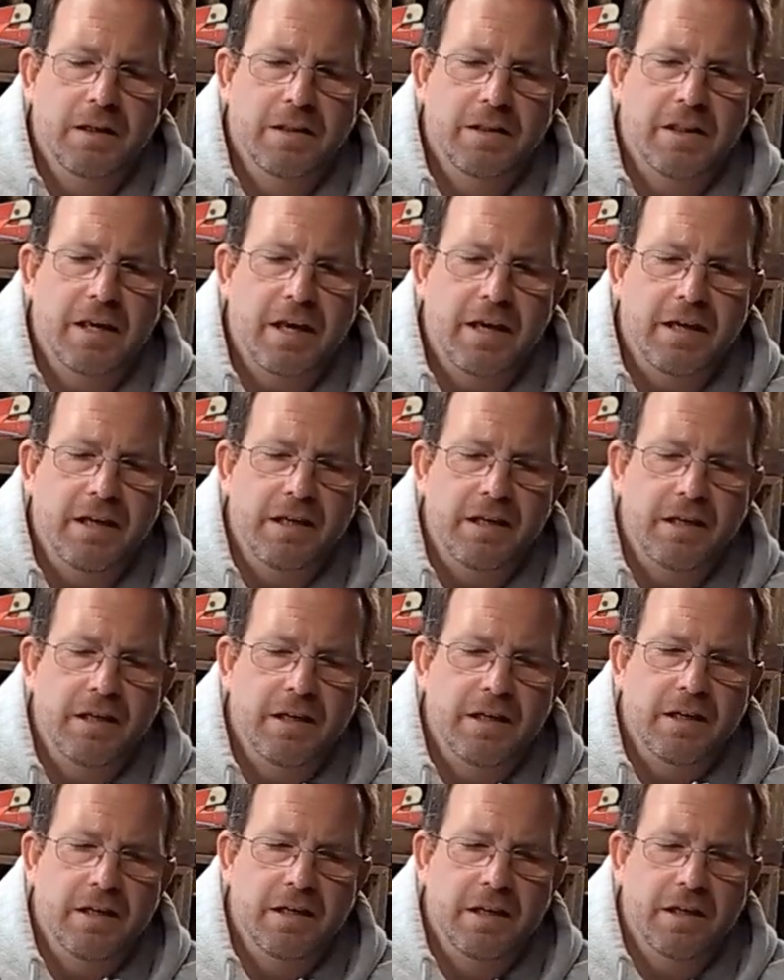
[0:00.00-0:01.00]
they,
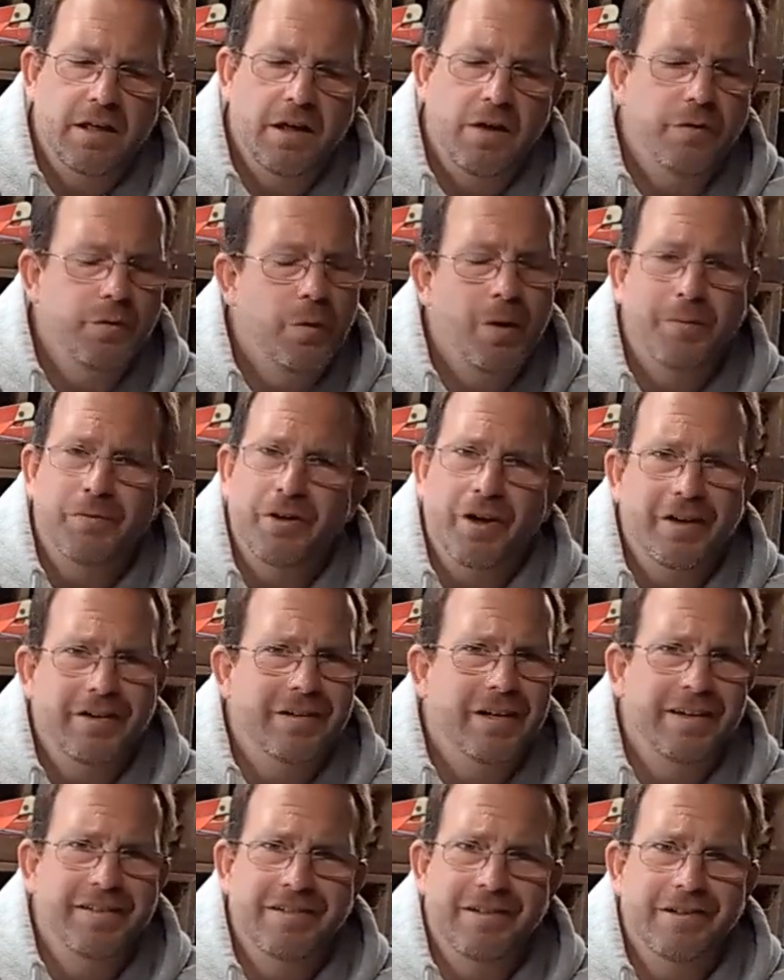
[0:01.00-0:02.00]
on the website,
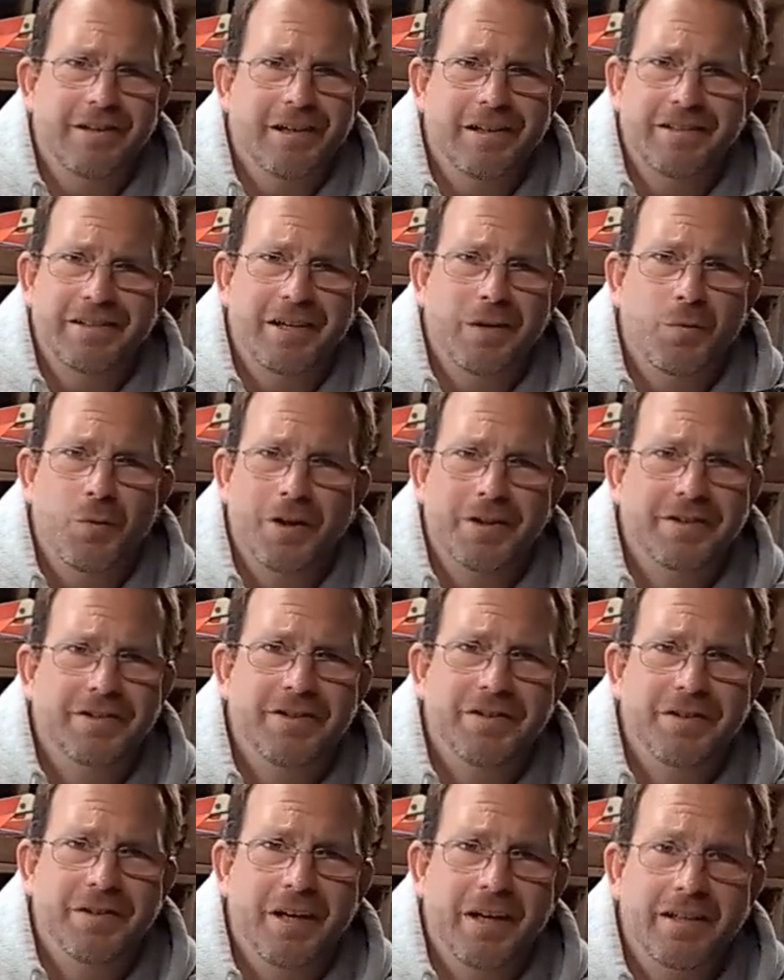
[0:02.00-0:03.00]
take 1 to
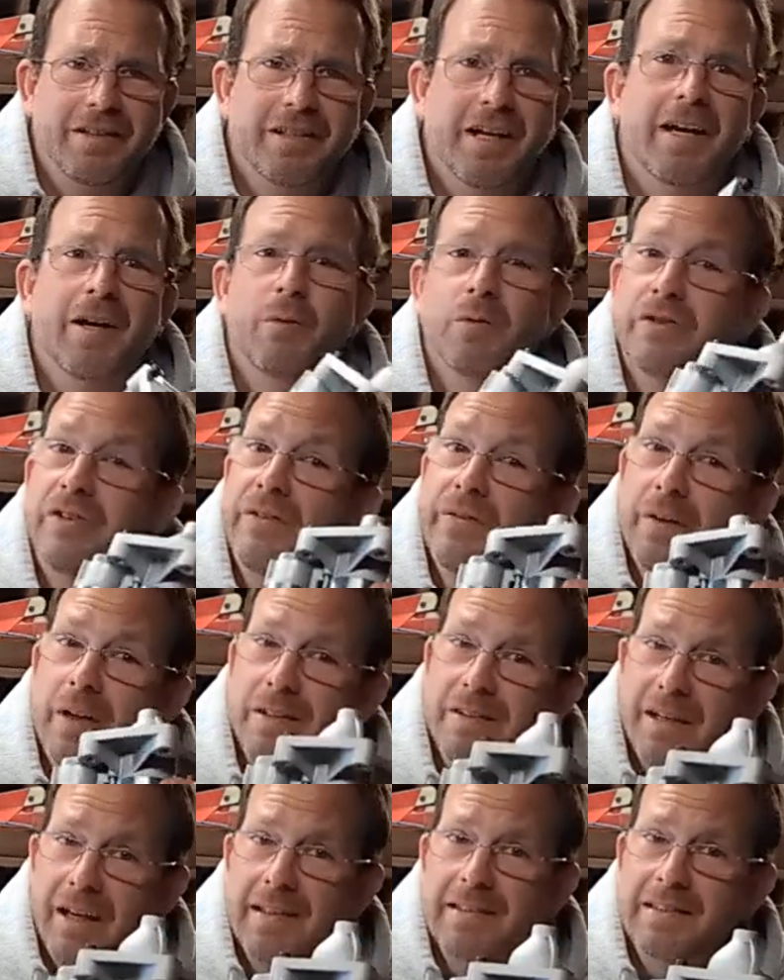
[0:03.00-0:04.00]
2 days, and it was a
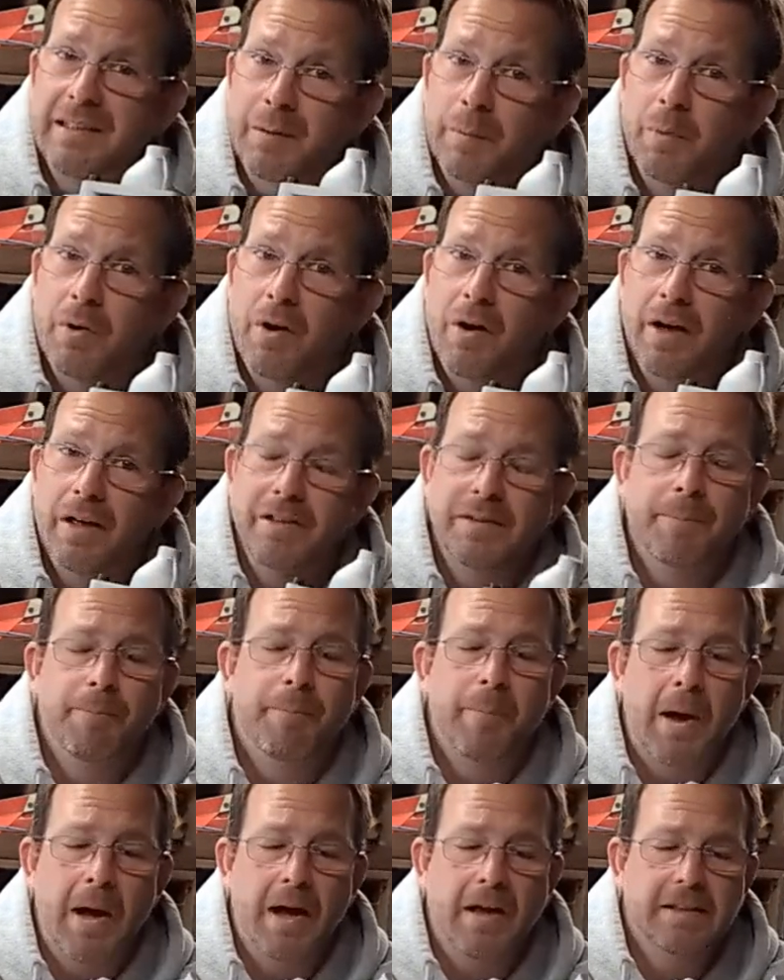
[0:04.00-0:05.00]
fantastic price,
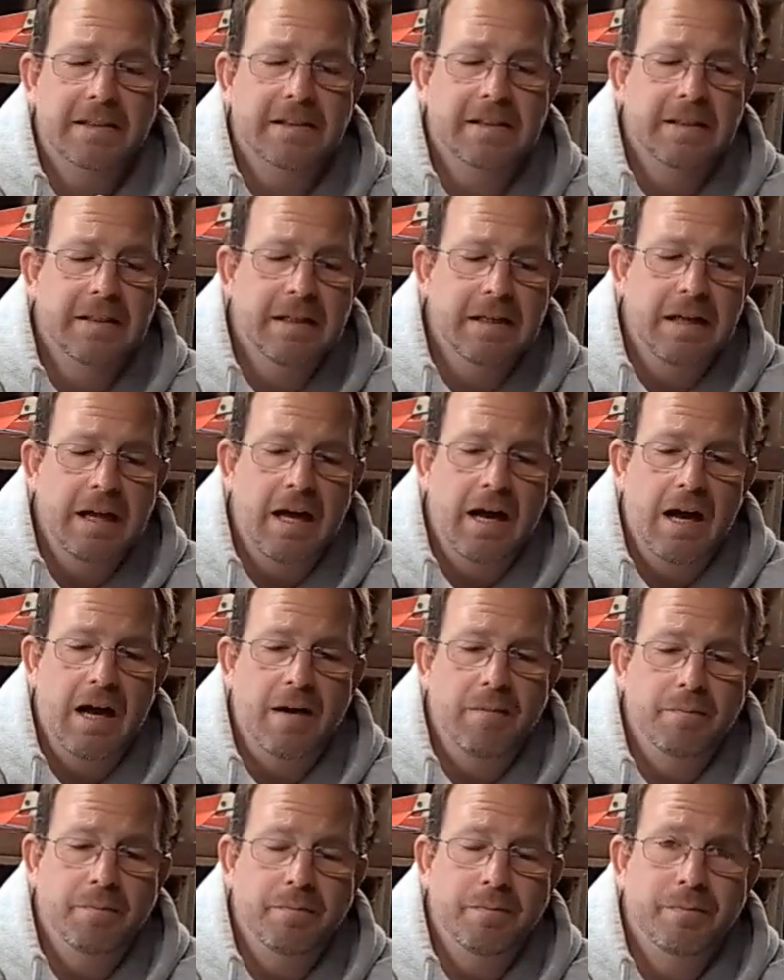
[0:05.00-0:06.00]
but
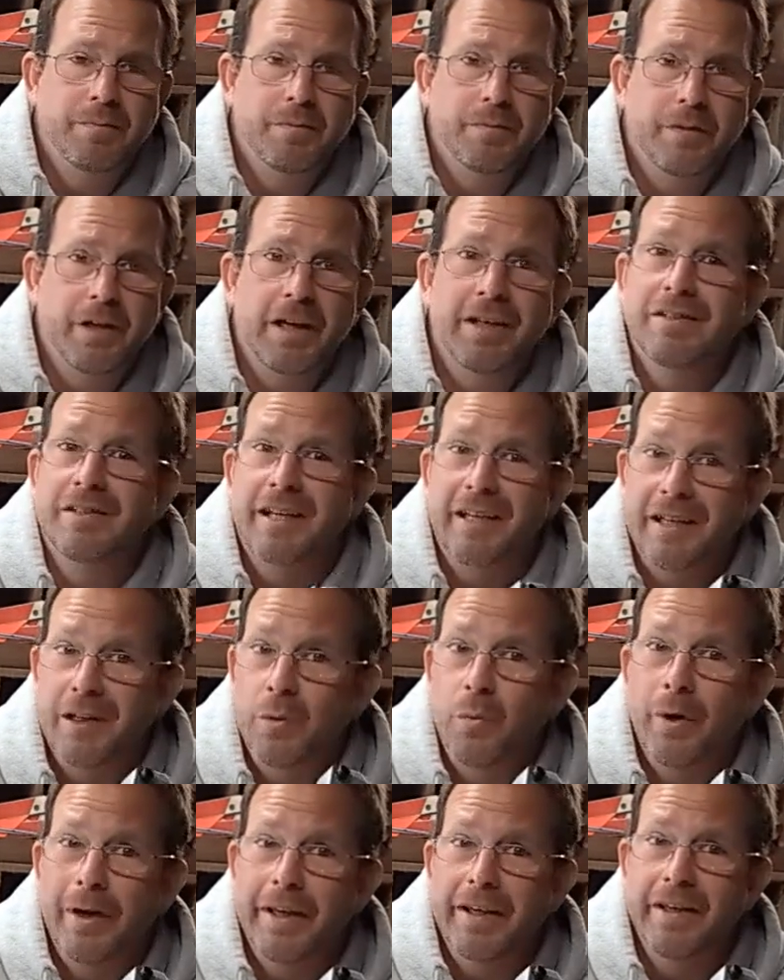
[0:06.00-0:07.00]
it's taken a
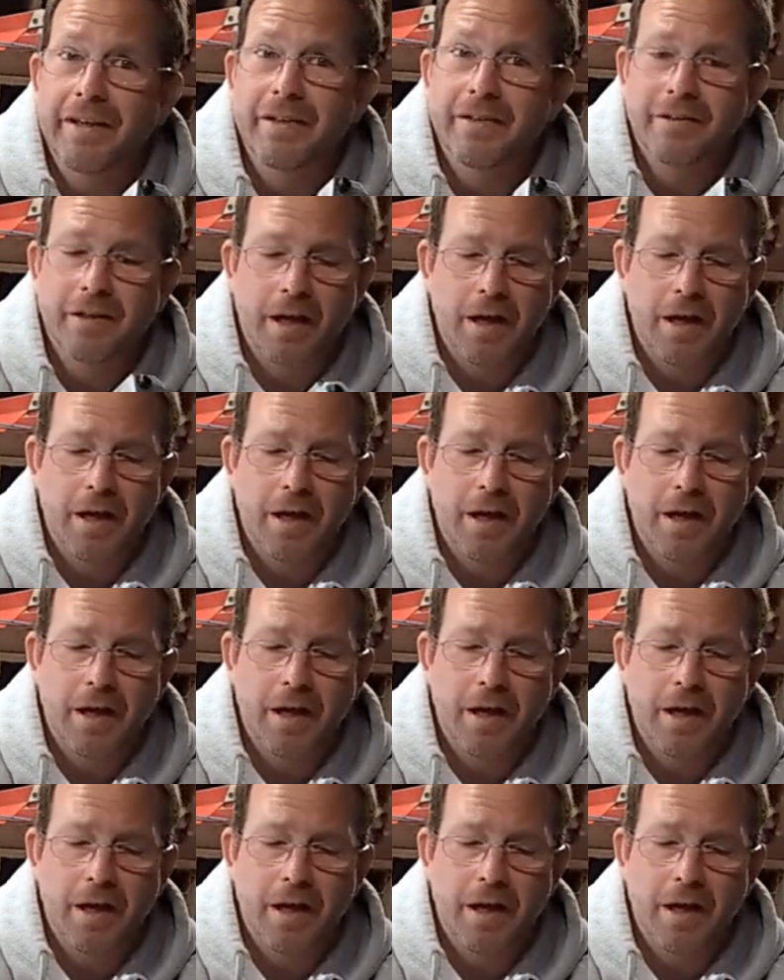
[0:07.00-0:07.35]
week.